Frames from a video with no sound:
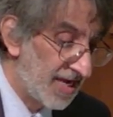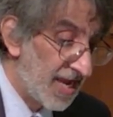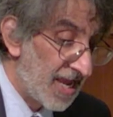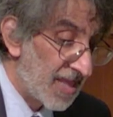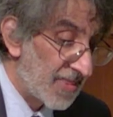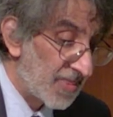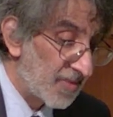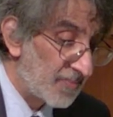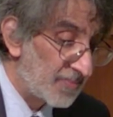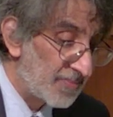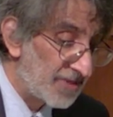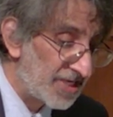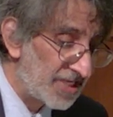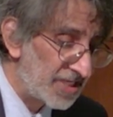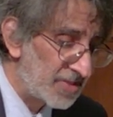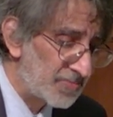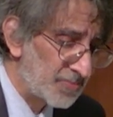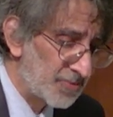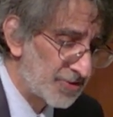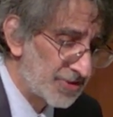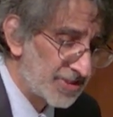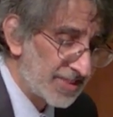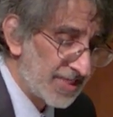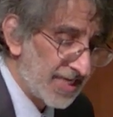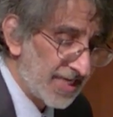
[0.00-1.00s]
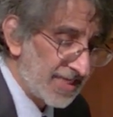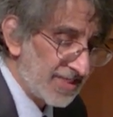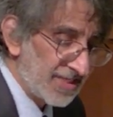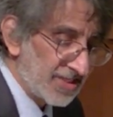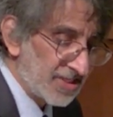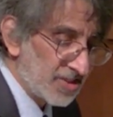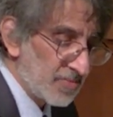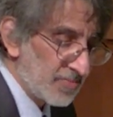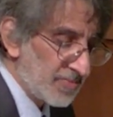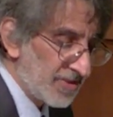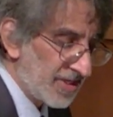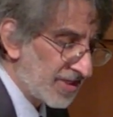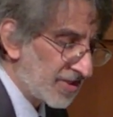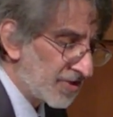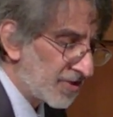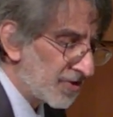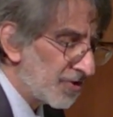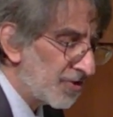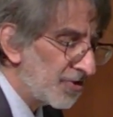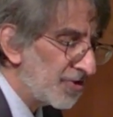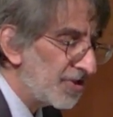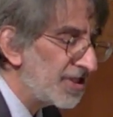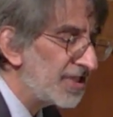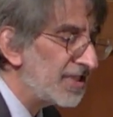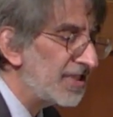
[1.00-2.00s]
The piece pretended to be an
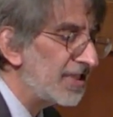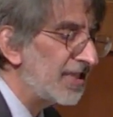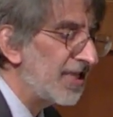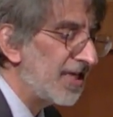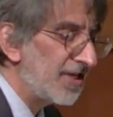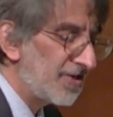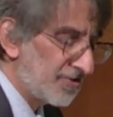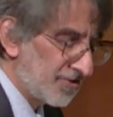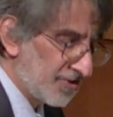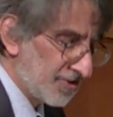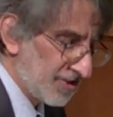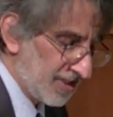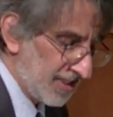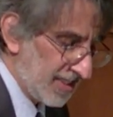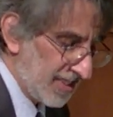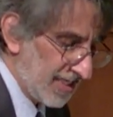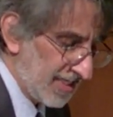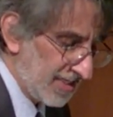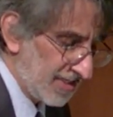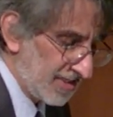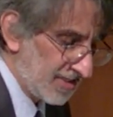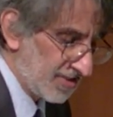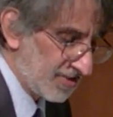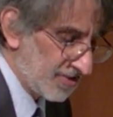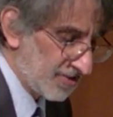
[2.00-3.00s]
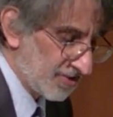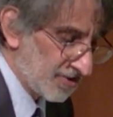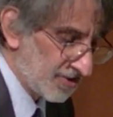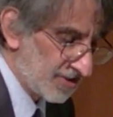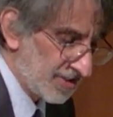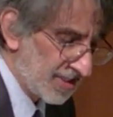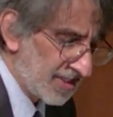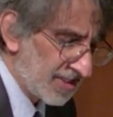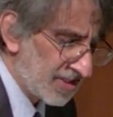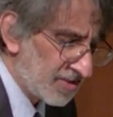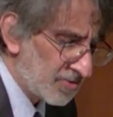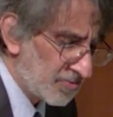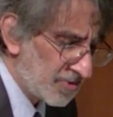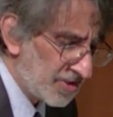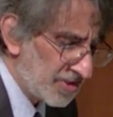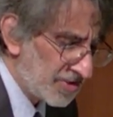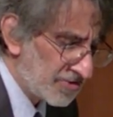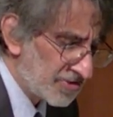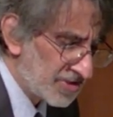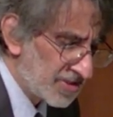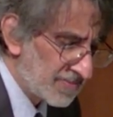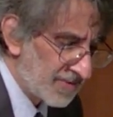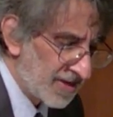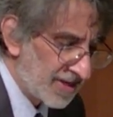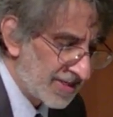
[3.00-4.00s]
earnest letter to the editor, telling
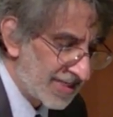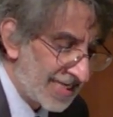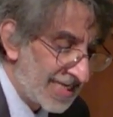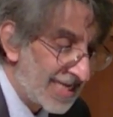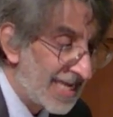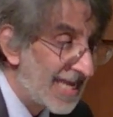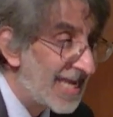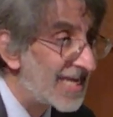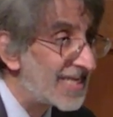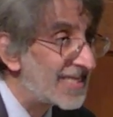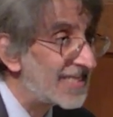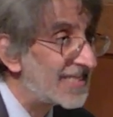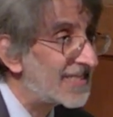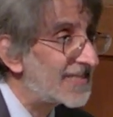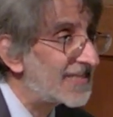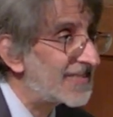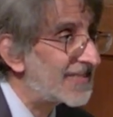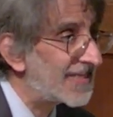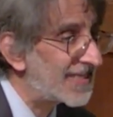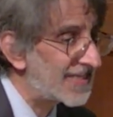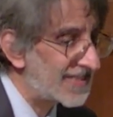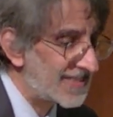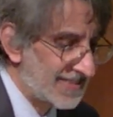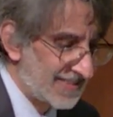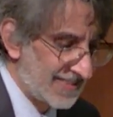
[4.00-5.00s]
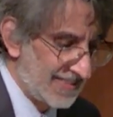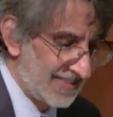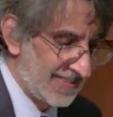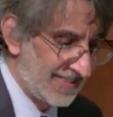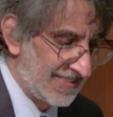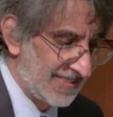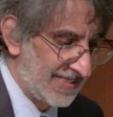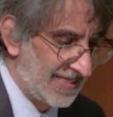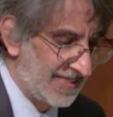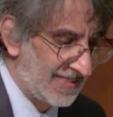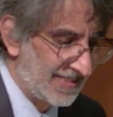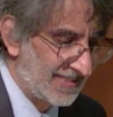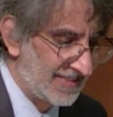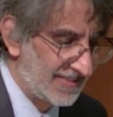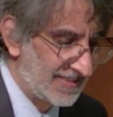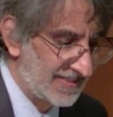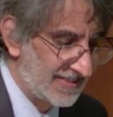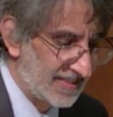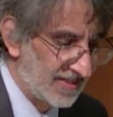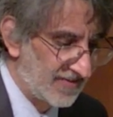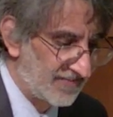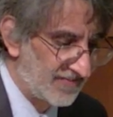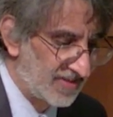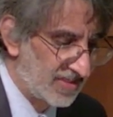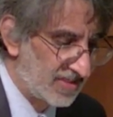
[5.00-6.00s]
readers about a
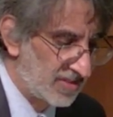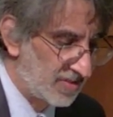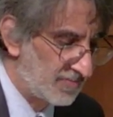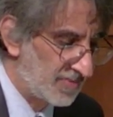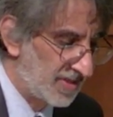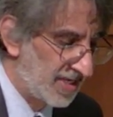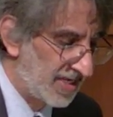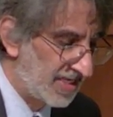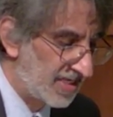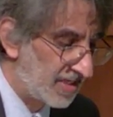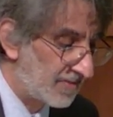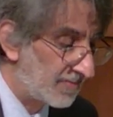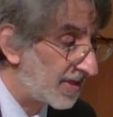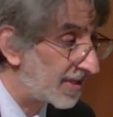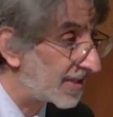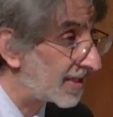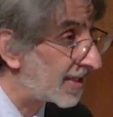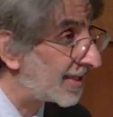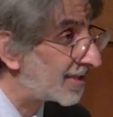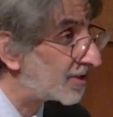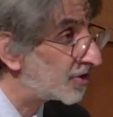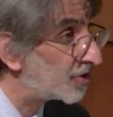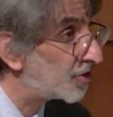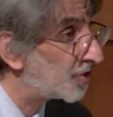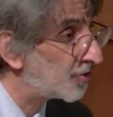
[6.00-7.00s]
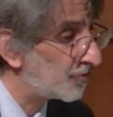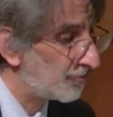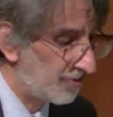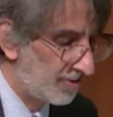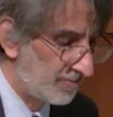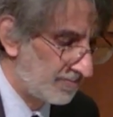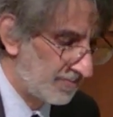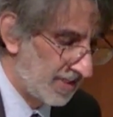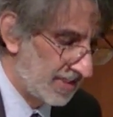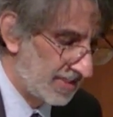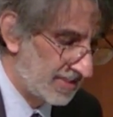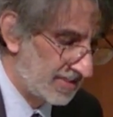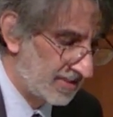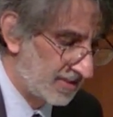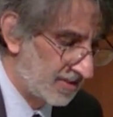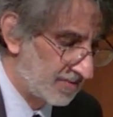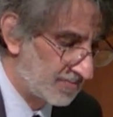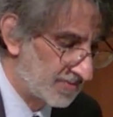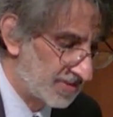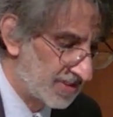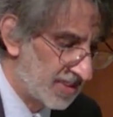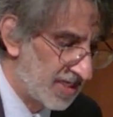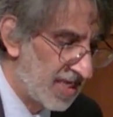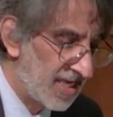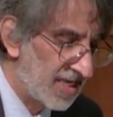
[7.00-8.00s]
1687 debate among Algerian
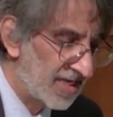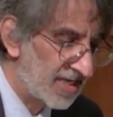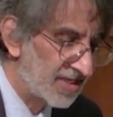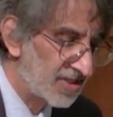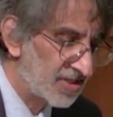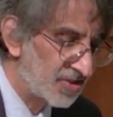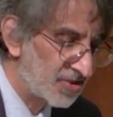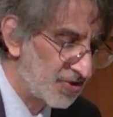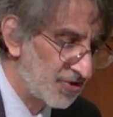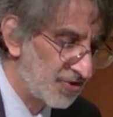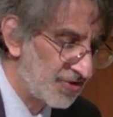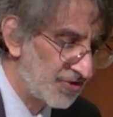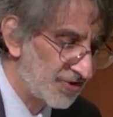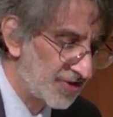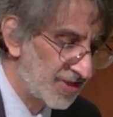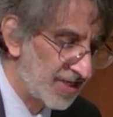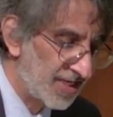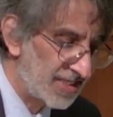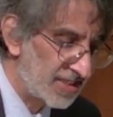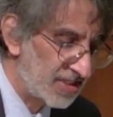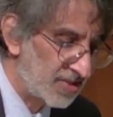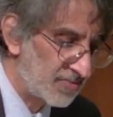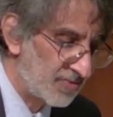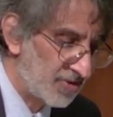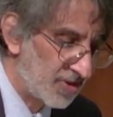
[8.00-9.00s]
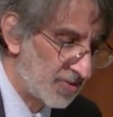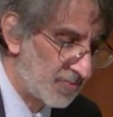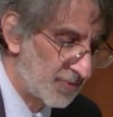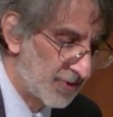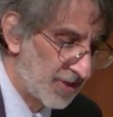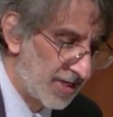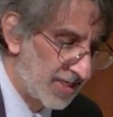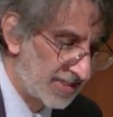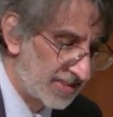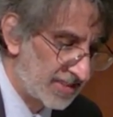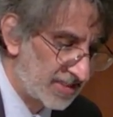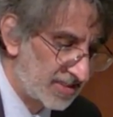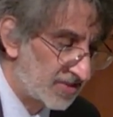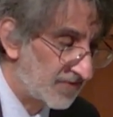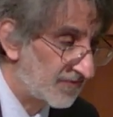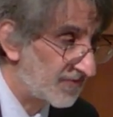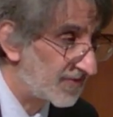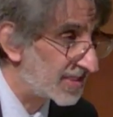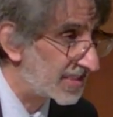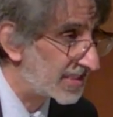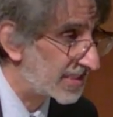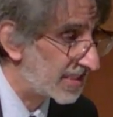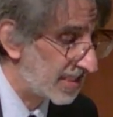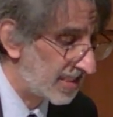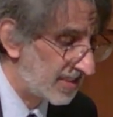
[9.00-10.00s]
Muslims concerning their customary practice of
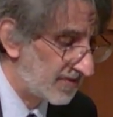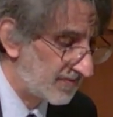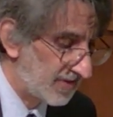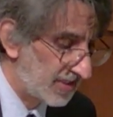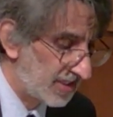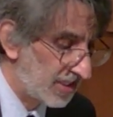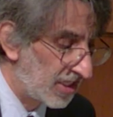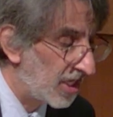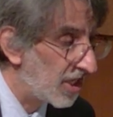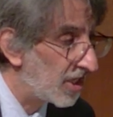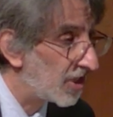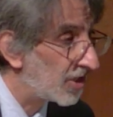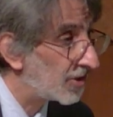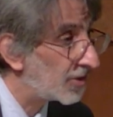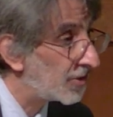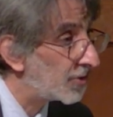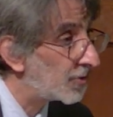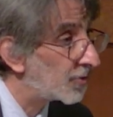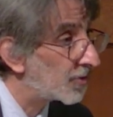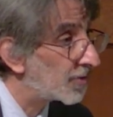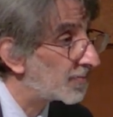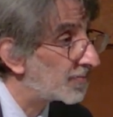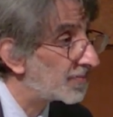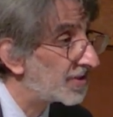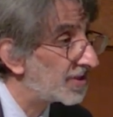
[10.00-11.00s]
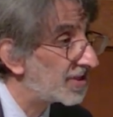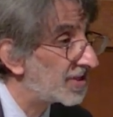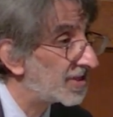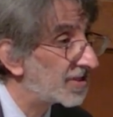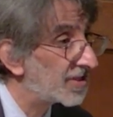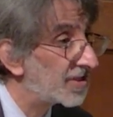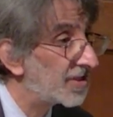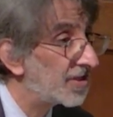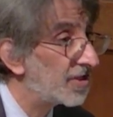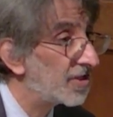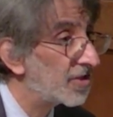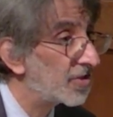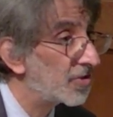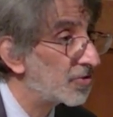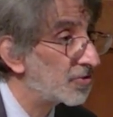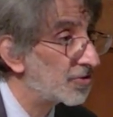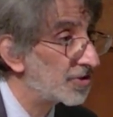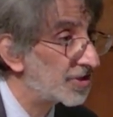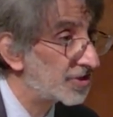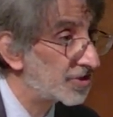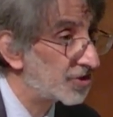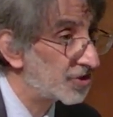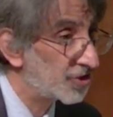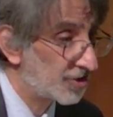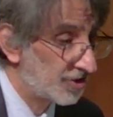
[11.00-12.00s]
enslaving European
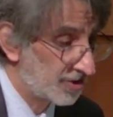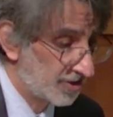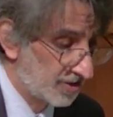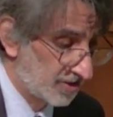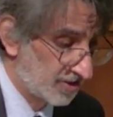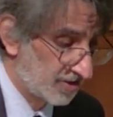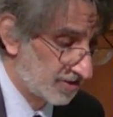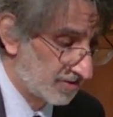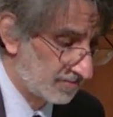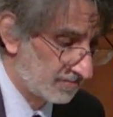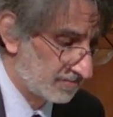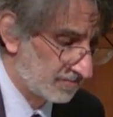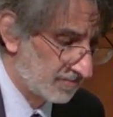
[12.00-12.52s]
Christians.